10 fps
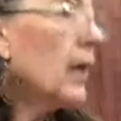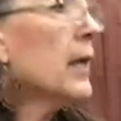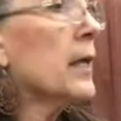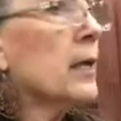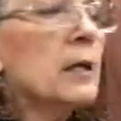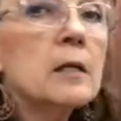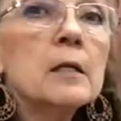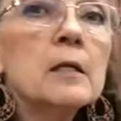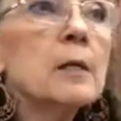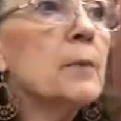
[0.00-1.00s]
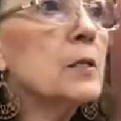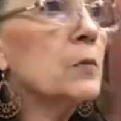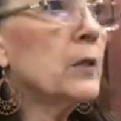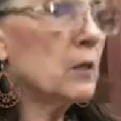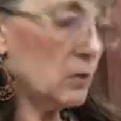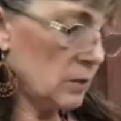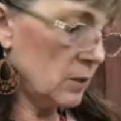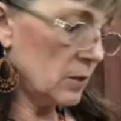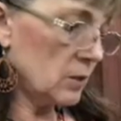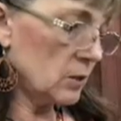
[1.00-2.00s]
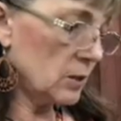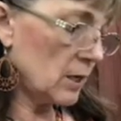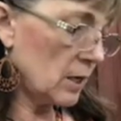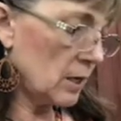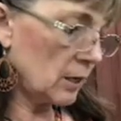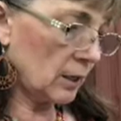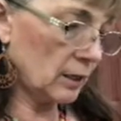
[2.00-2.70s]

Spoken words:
And the best way to do this is to take